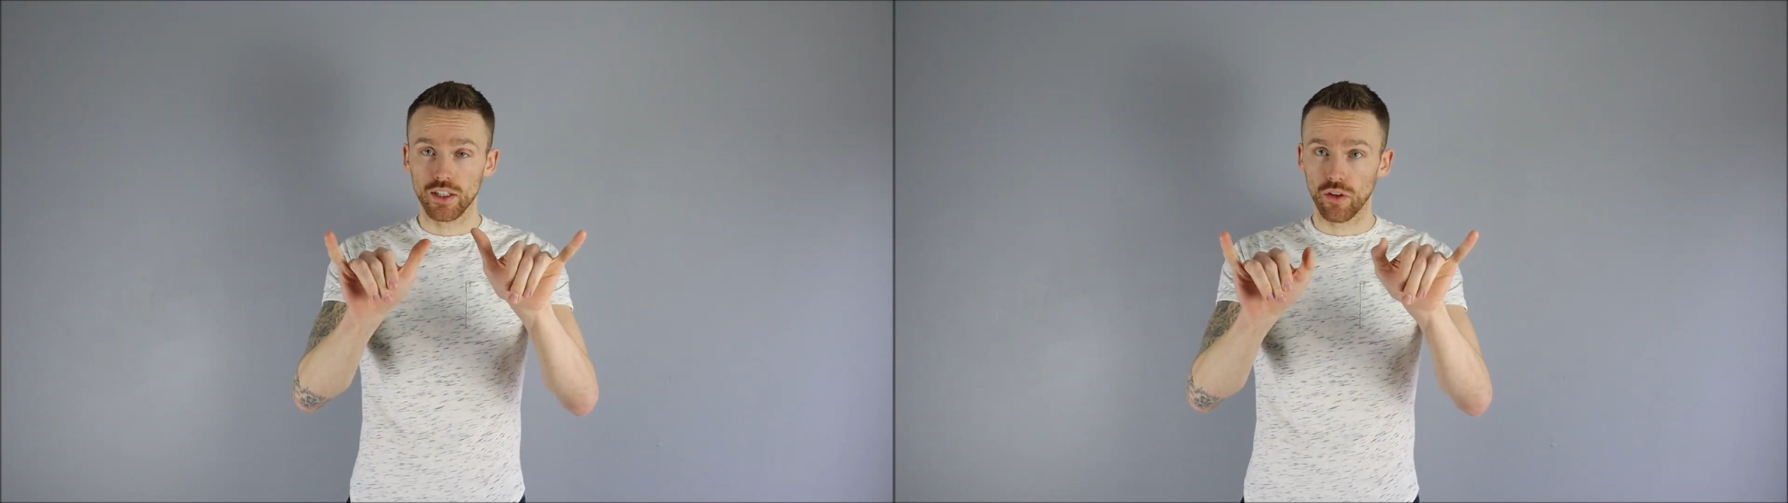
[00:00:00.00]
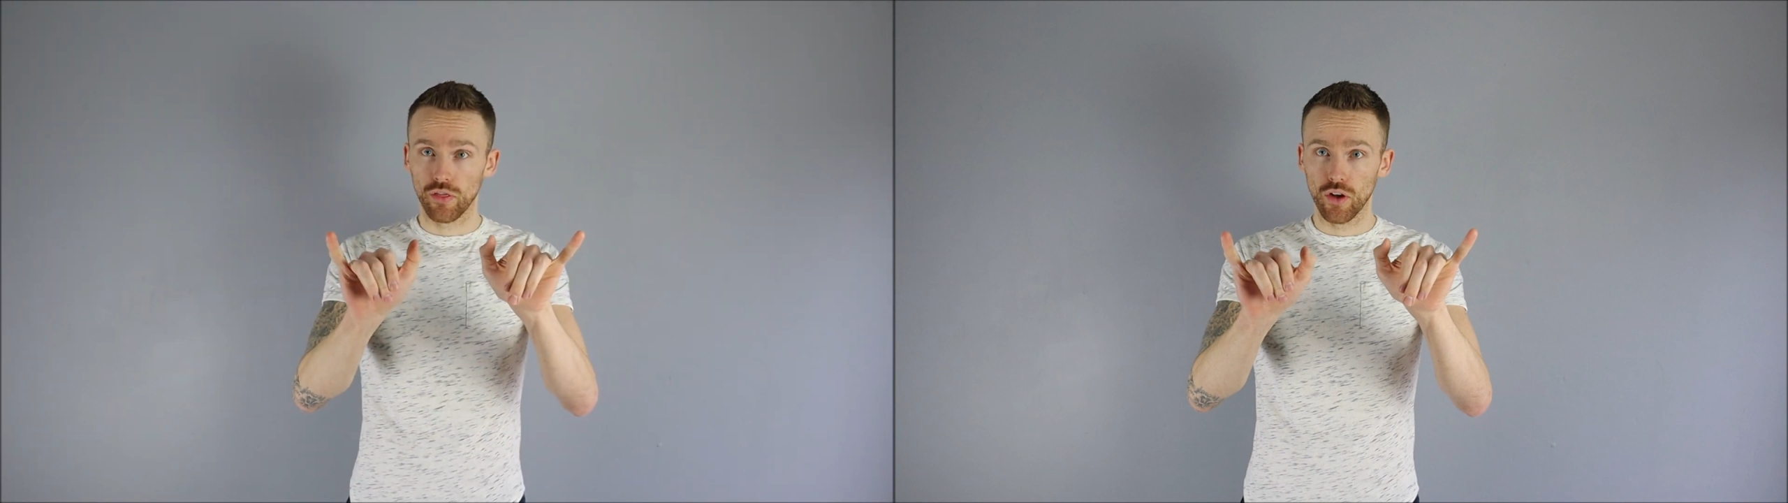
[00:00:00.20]

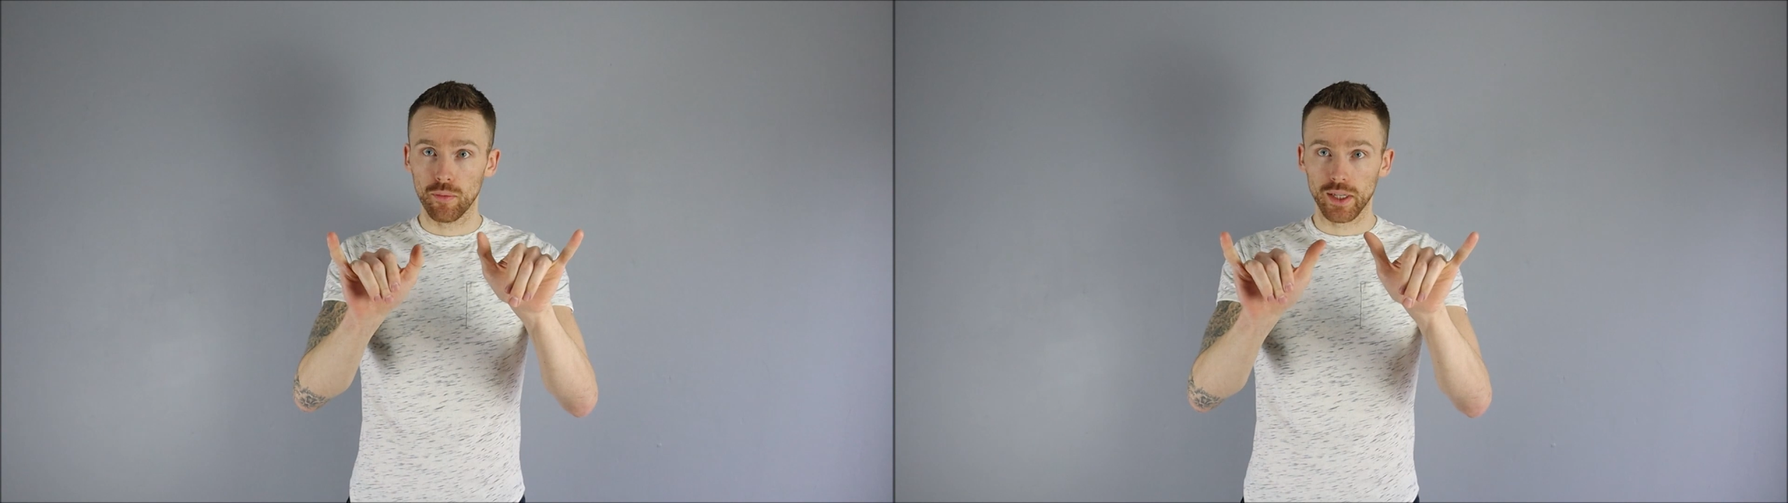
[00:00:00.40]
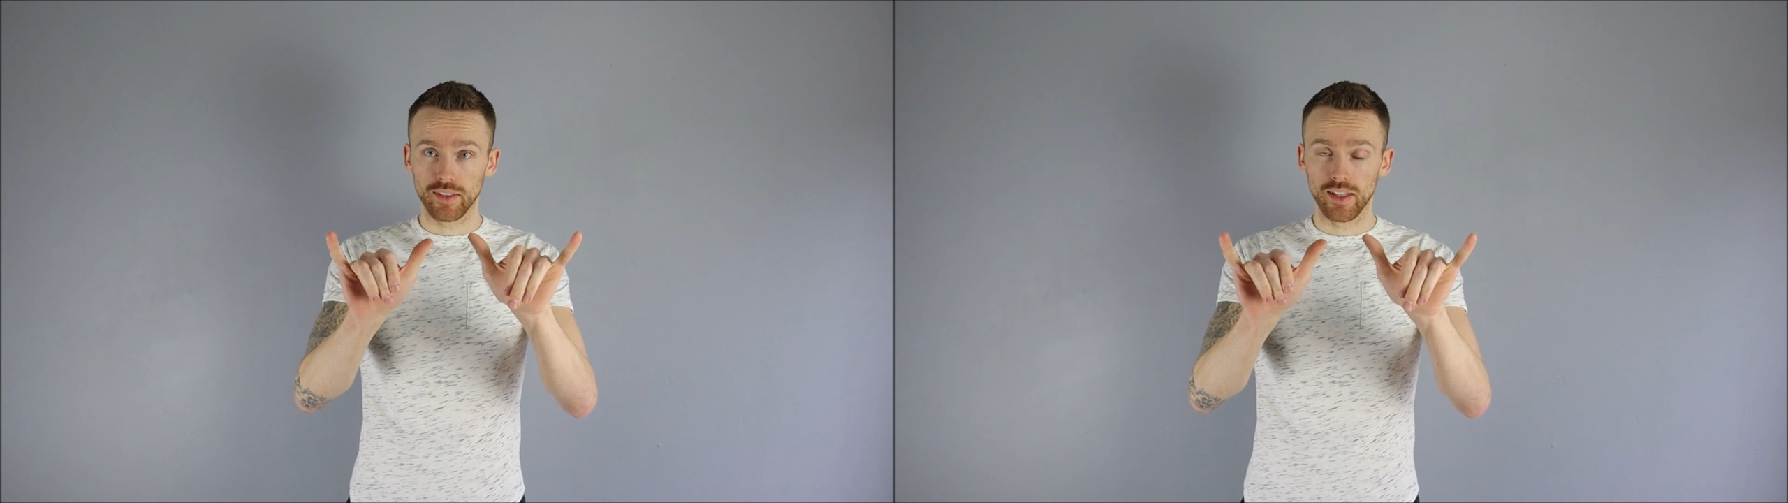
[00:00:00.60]
and your
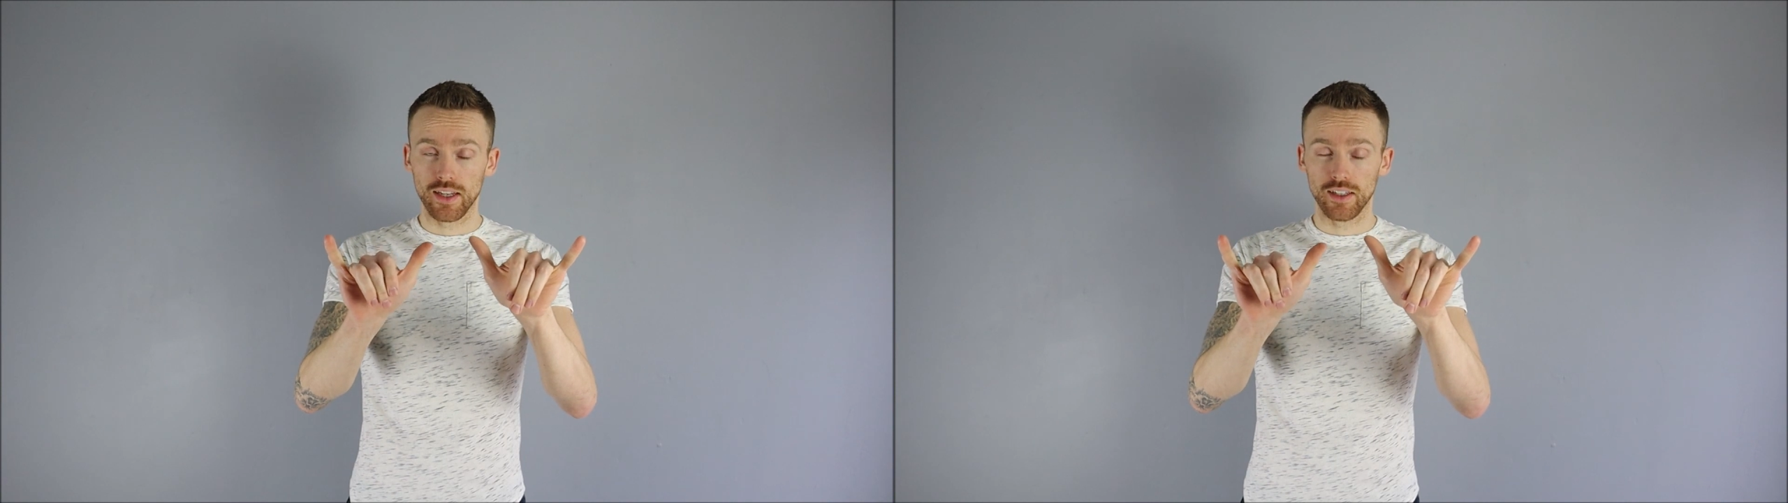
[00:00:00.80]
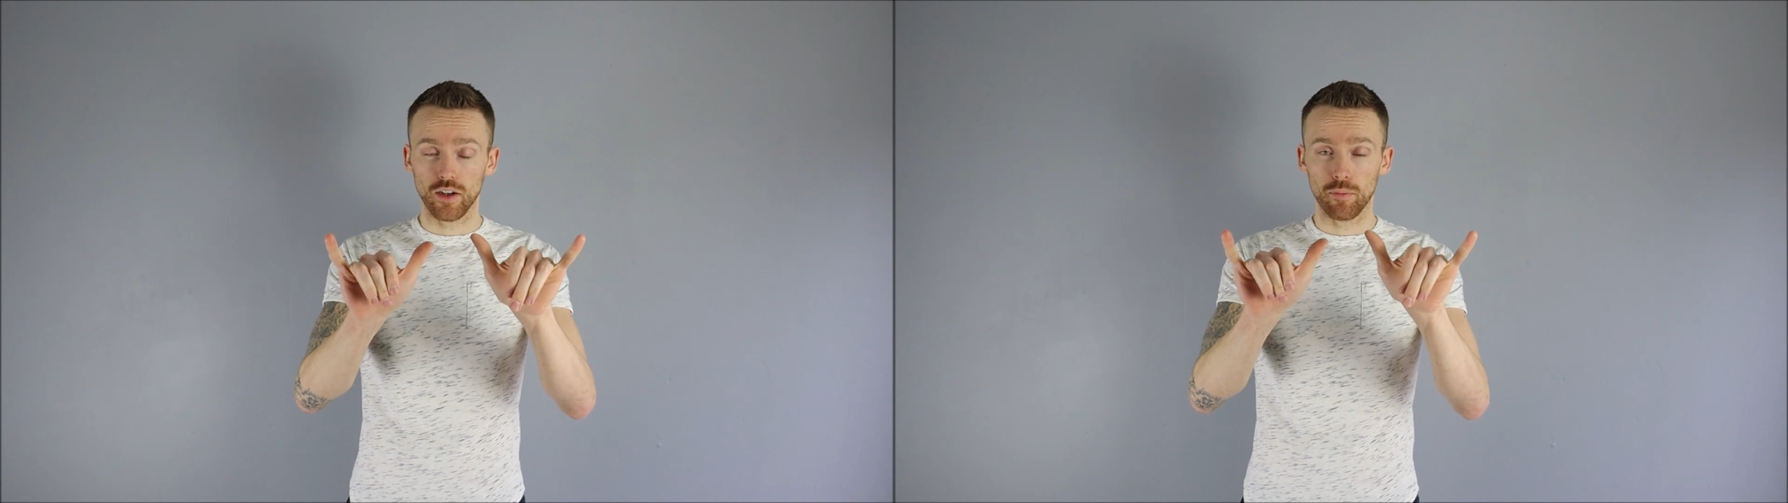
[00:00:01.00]
thumb
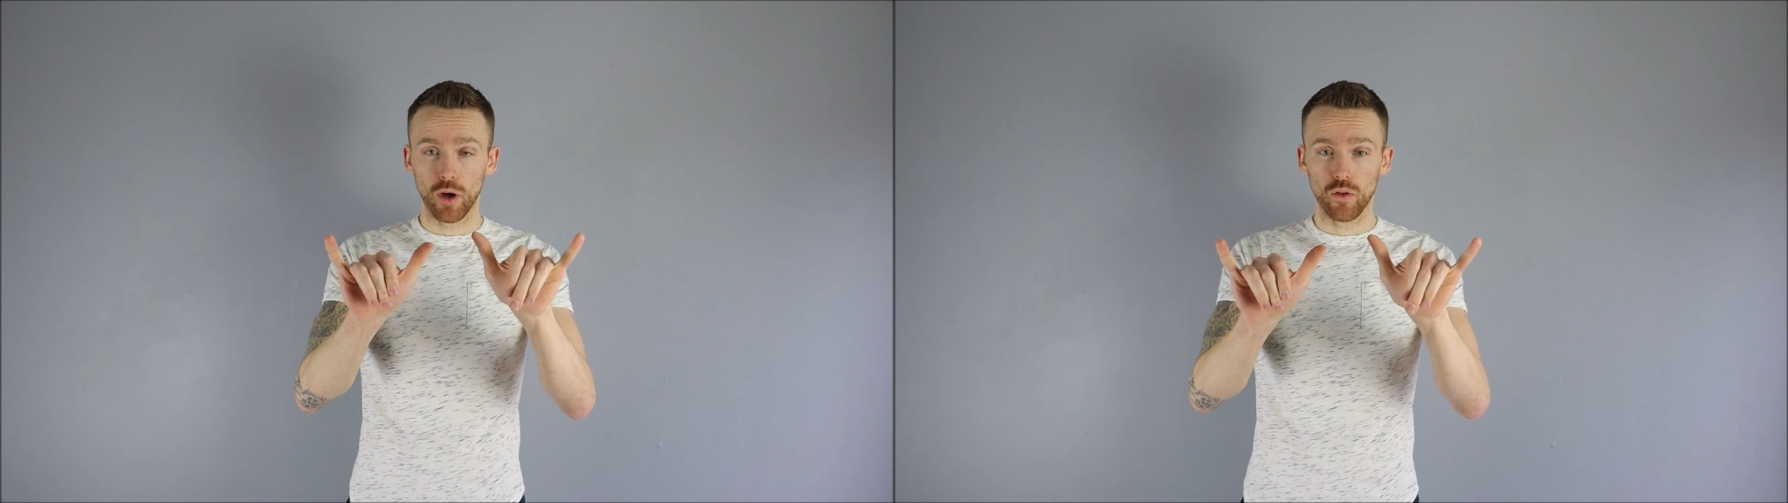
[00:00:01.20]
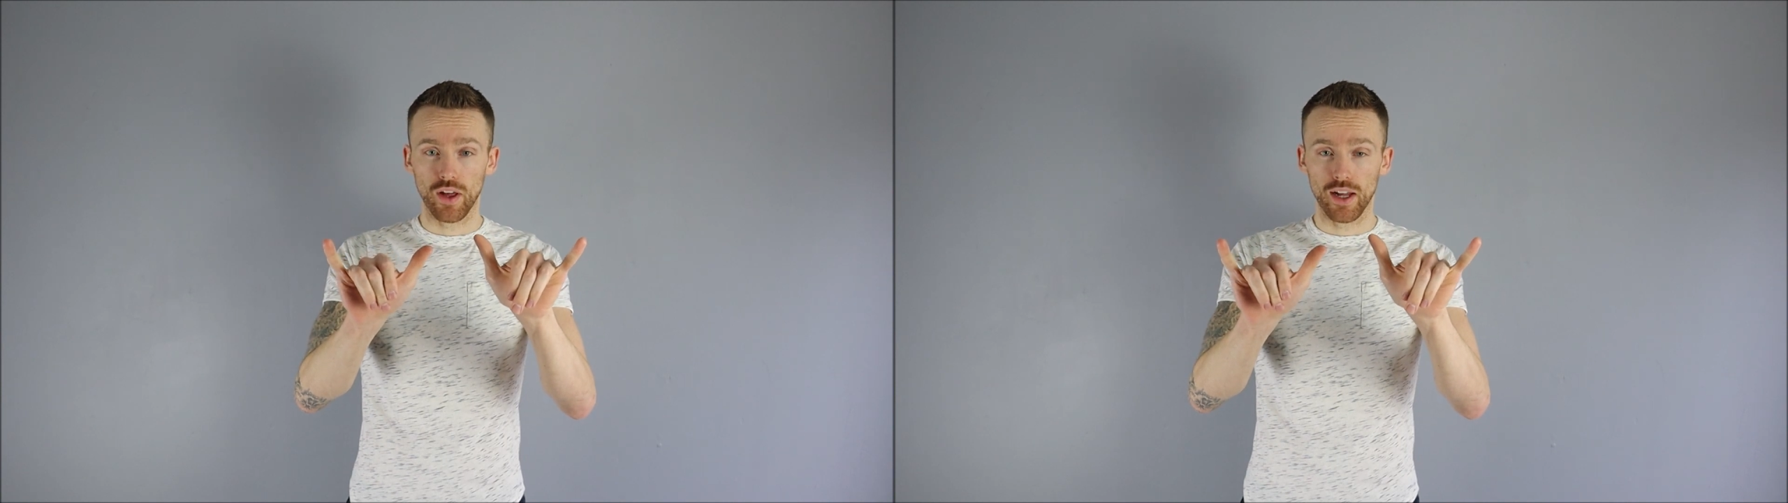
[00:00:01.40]
extended on
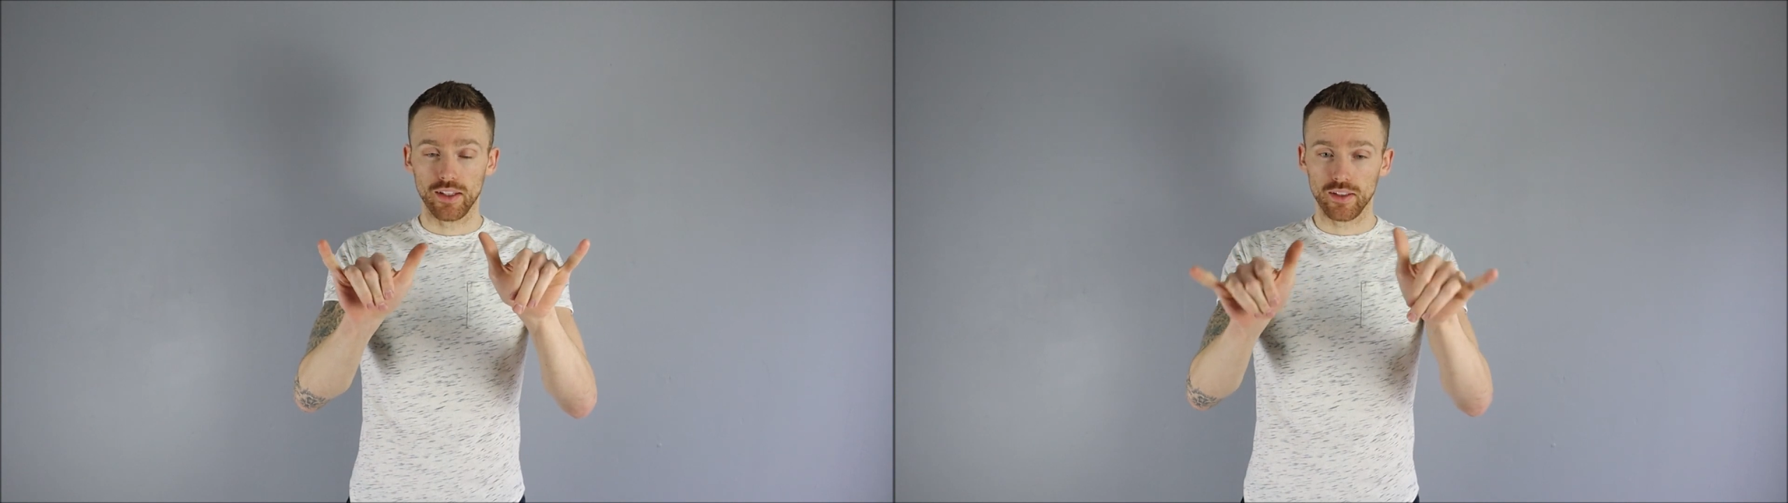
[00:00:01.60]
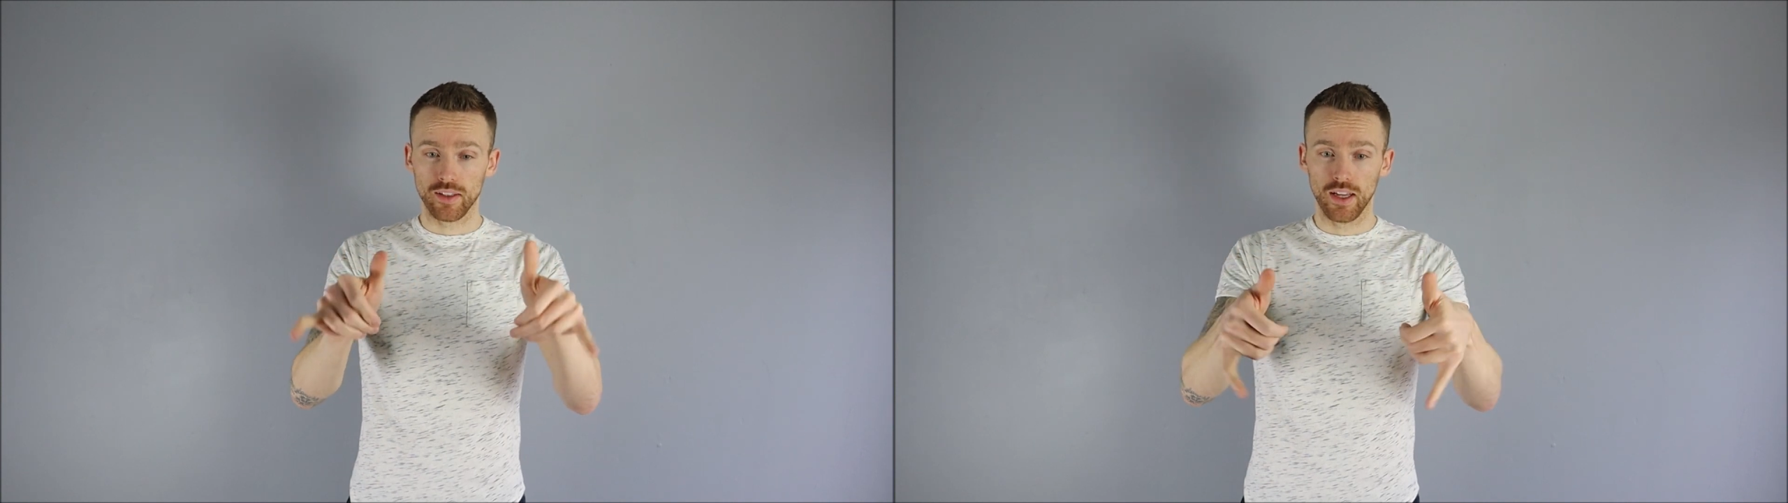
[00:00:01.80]
both
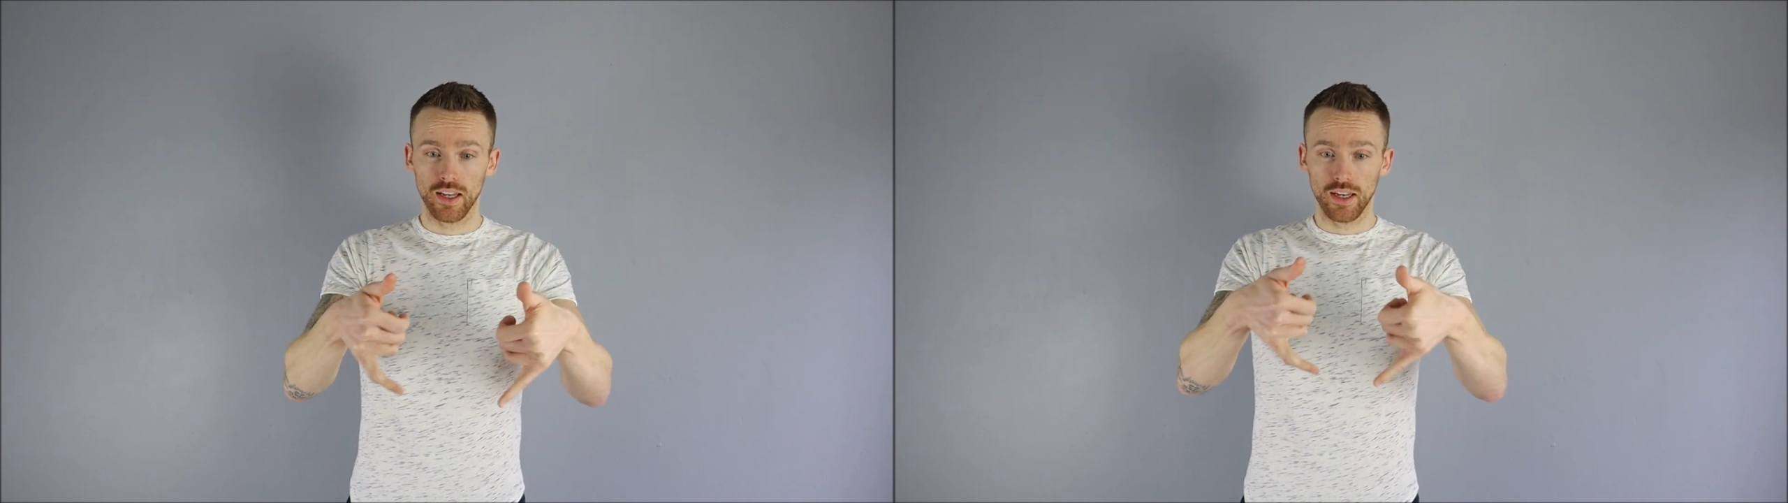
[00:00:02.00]
hands,